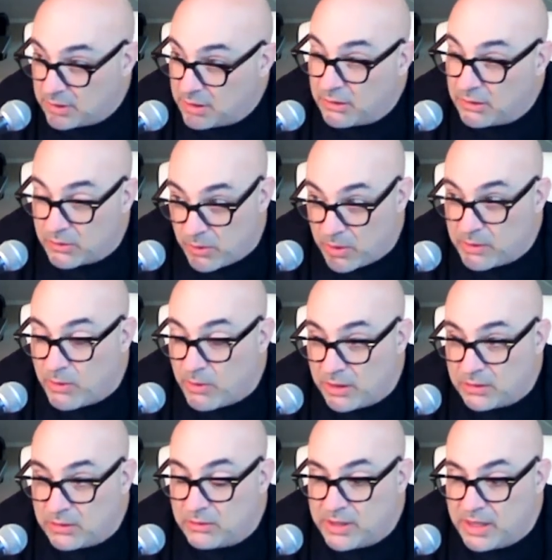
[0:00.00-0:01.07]
quite a while
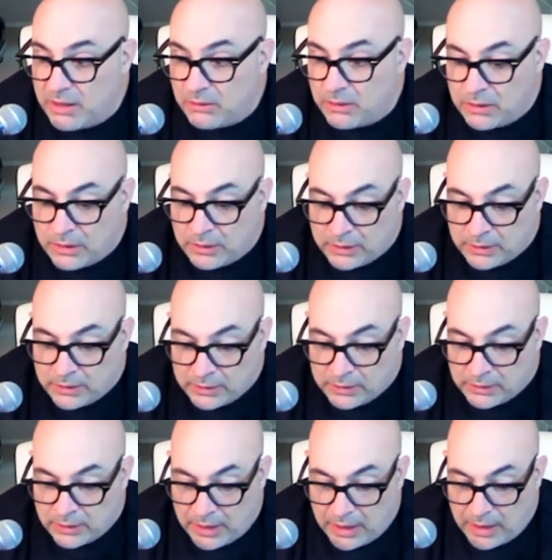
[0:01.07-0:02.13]
ago now,
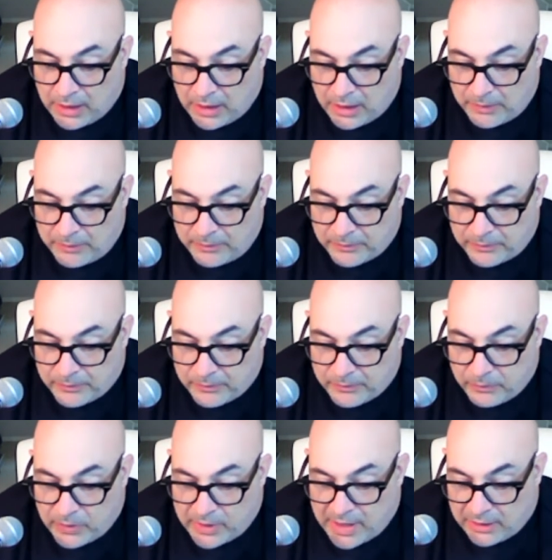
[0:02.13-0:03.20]

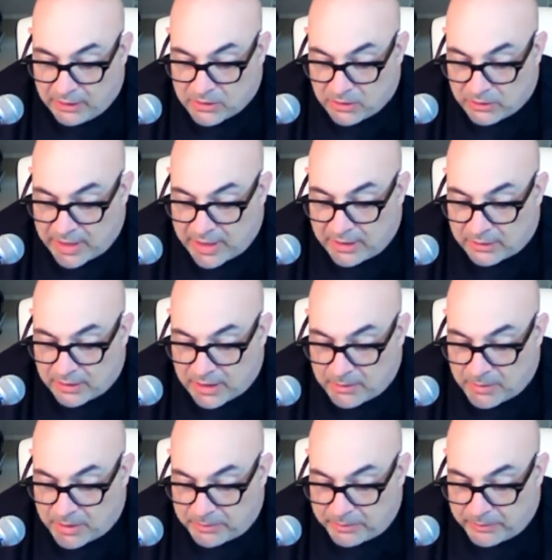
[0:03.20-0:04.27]
when Heligoland
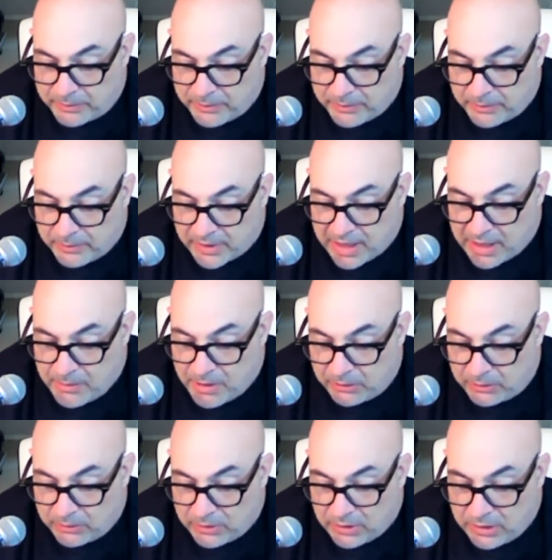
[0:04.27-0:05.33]
came out.
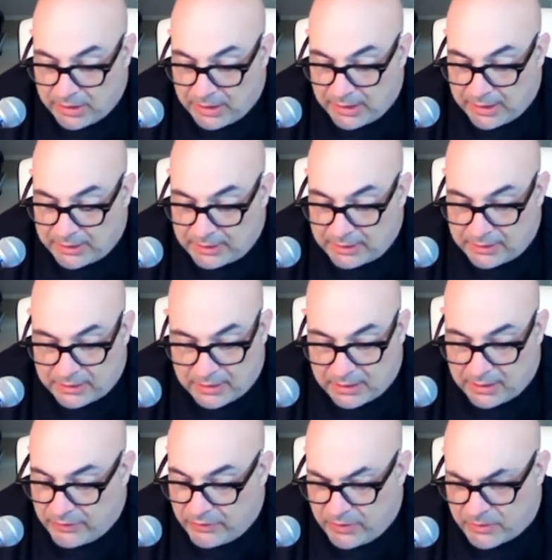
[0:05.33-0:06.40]
And
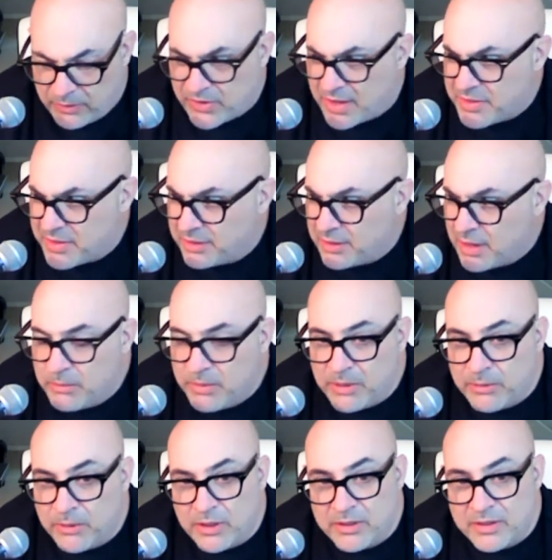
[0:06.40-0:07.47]
there was, I think, 9
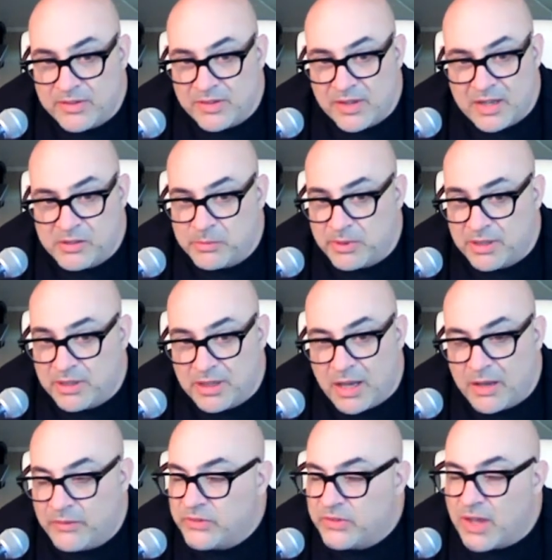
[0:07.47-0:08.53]
people on the stage, but it
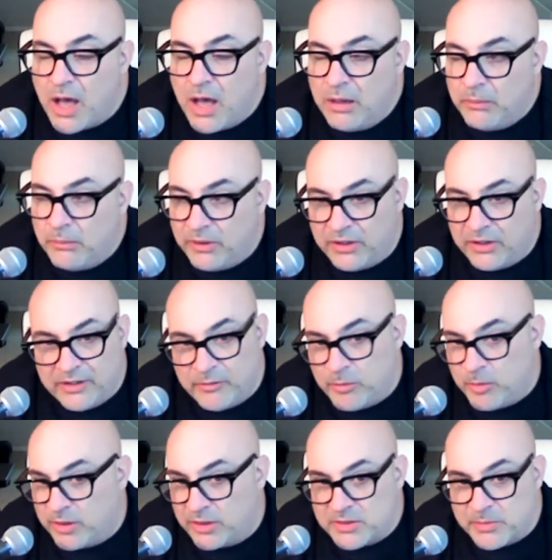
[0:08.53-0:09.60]
was an
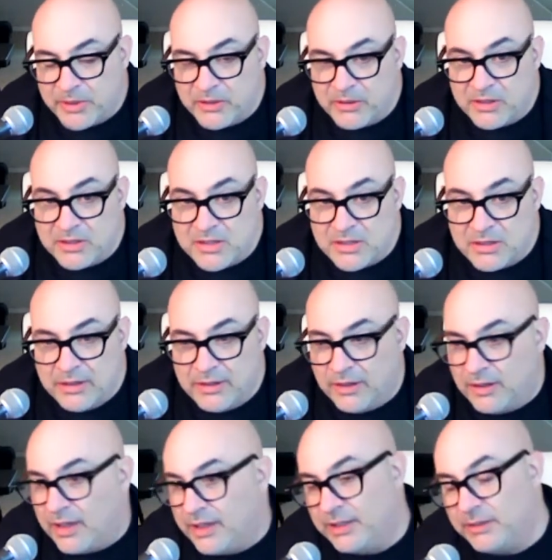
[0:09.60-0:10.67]
unbelievable experience. And the
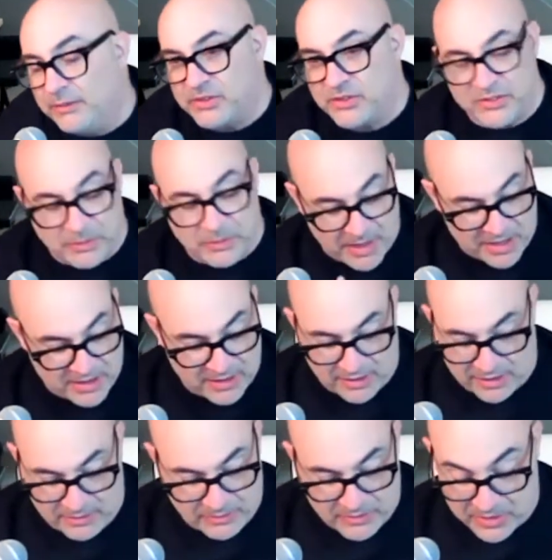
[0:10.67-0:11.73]
lighting was just amazing
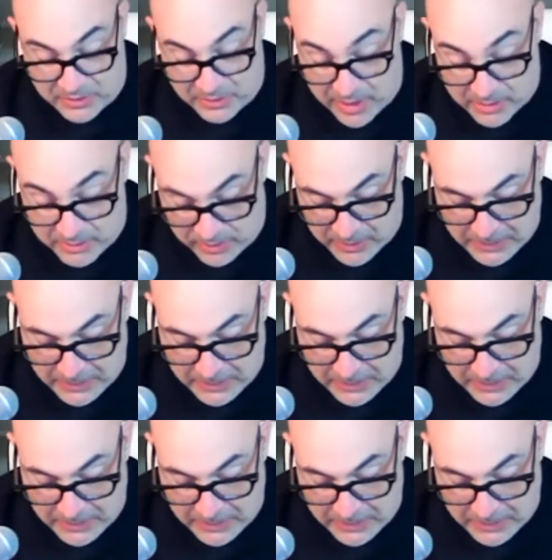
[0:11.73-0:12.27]
and it was incredible.